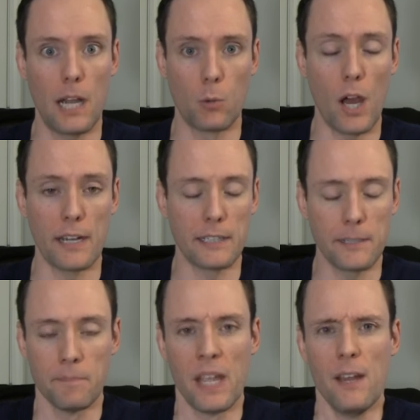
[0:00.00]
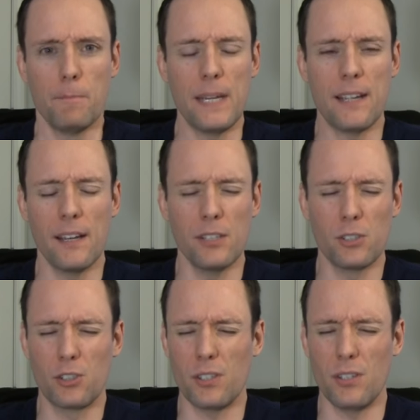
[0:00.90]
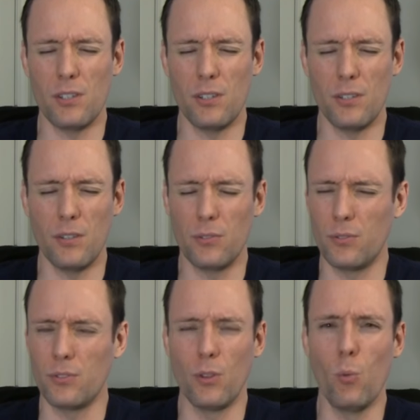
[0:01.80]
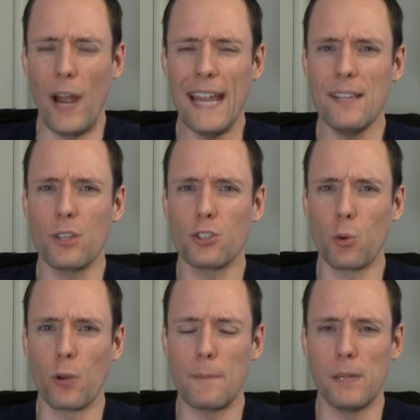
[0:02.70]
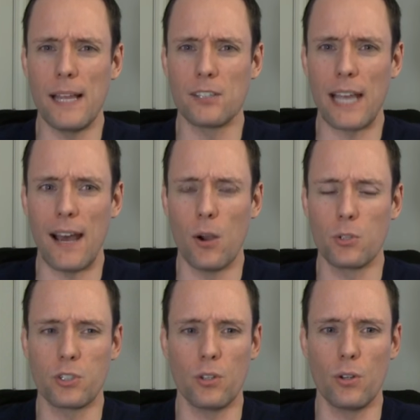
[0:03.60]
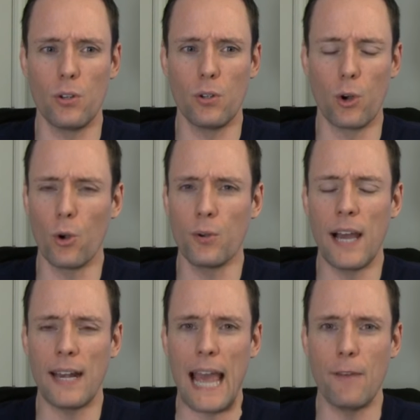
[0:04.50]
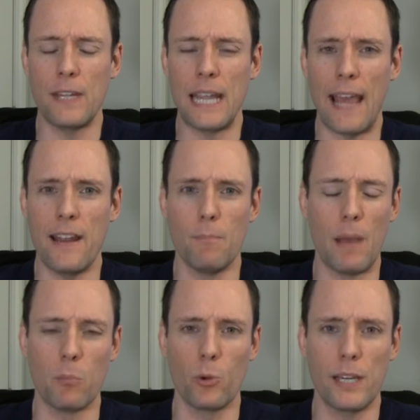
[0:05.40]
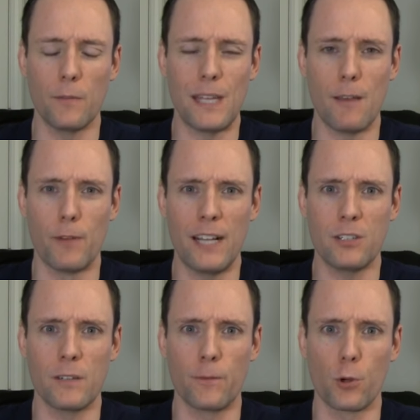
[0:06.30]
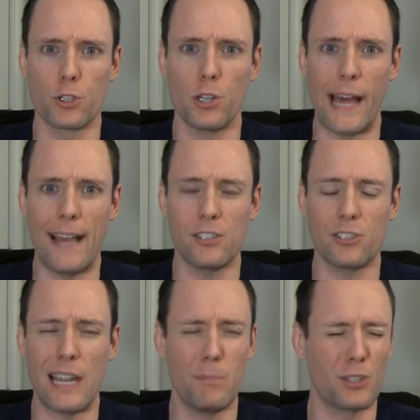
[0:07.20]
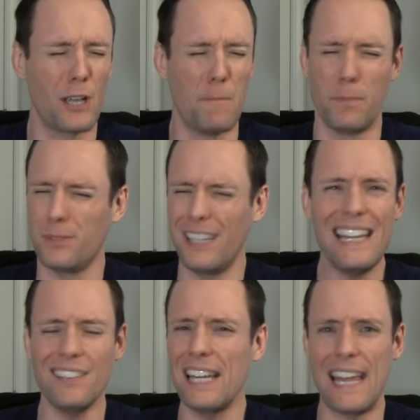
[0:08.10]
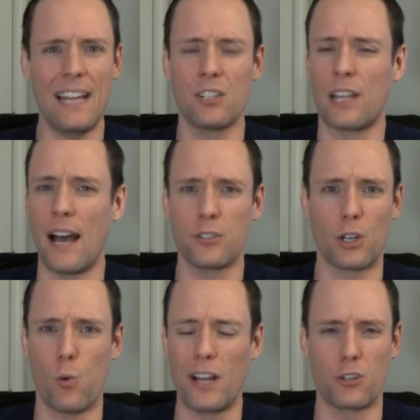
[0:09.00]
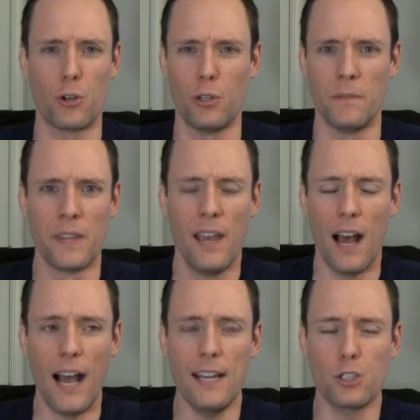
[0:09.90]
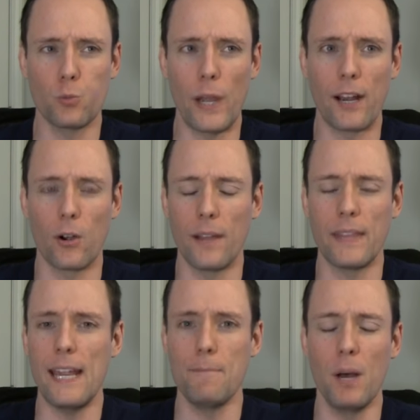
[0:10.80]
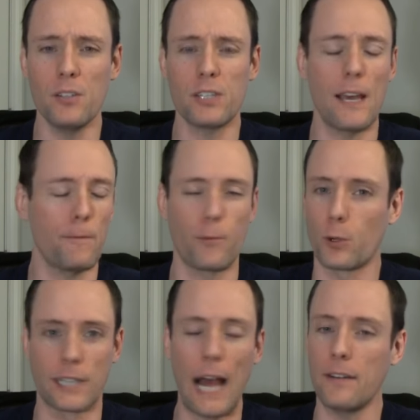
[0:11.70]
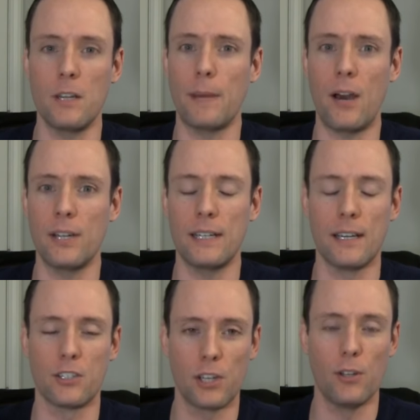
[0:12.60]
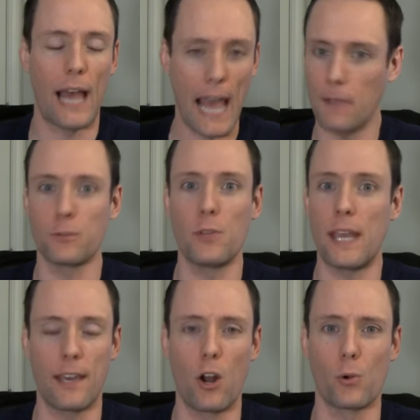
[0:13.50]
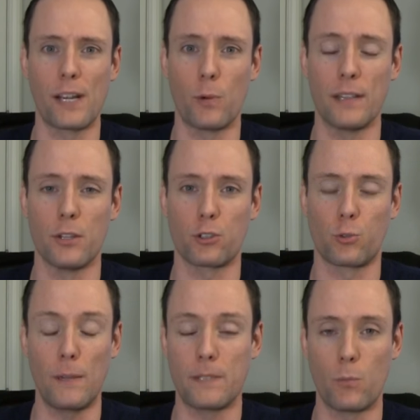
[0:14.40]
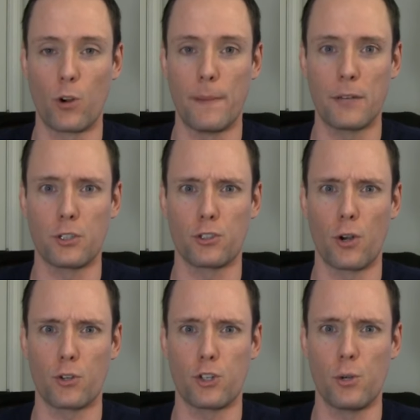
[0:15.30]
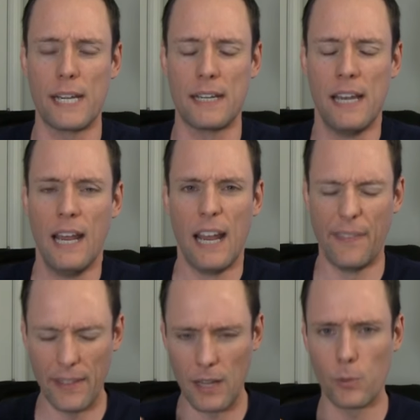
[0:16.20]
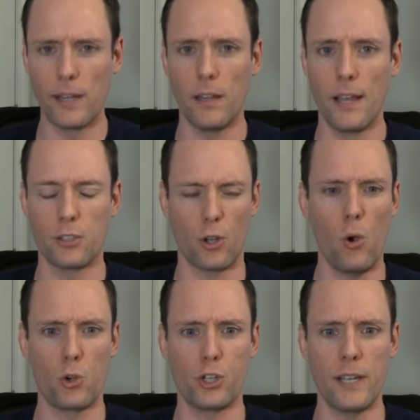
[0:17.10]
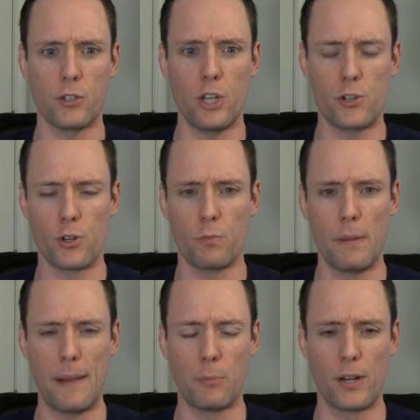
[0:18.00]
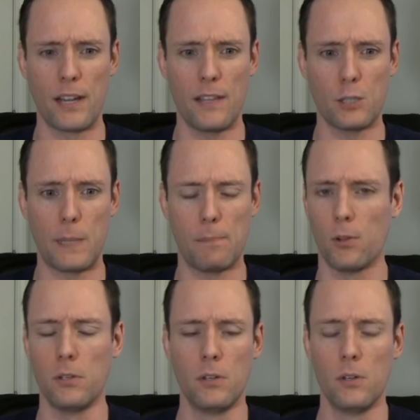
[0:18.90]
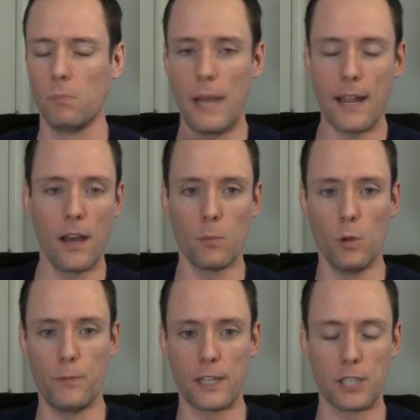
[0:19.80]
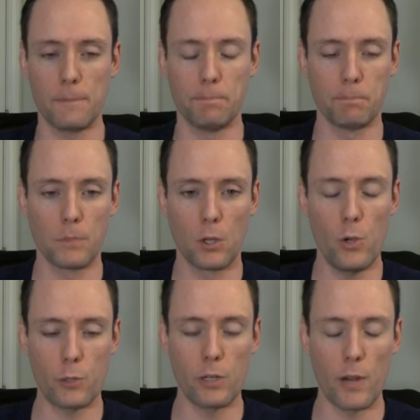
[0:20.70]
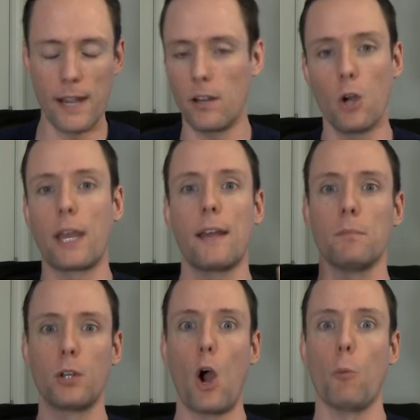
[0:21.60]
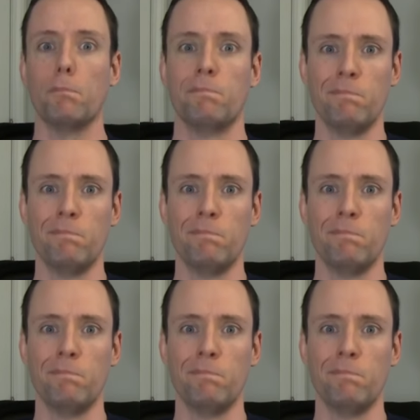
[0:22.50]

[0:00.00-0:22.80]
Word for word: Ironic, because the way the story plays out her not having any memory of the events in first class seems completely inconsequential. I swear, they must have forgotten about it until after they had already written the script and were about to start shooting, and then they realized, oh shit, she shouldn't remember any of these people. Hang on, we'll fix it. Quick rewrite, okay, go.